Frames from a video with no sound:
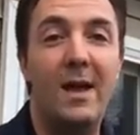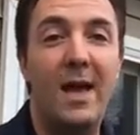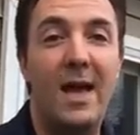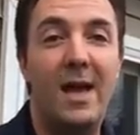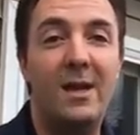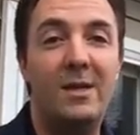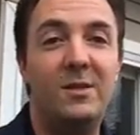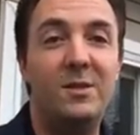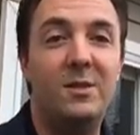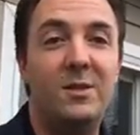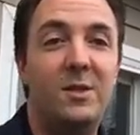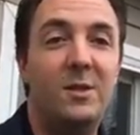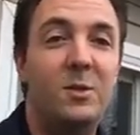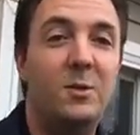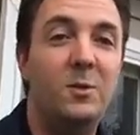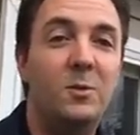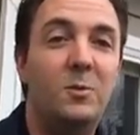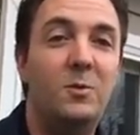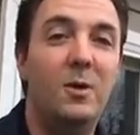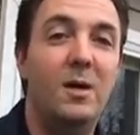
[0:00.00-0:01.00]
As
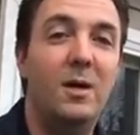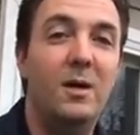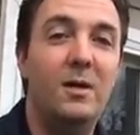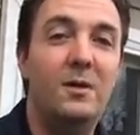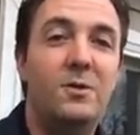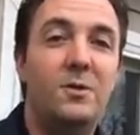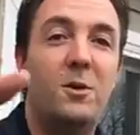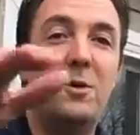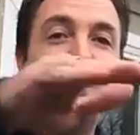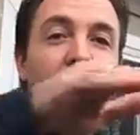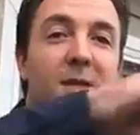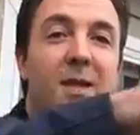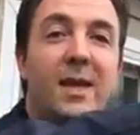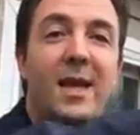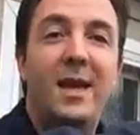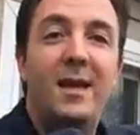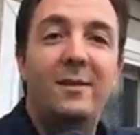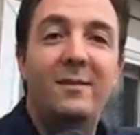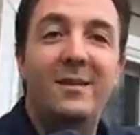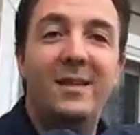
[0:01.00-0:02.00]
you start to
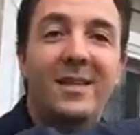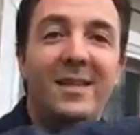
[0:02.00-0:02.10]
get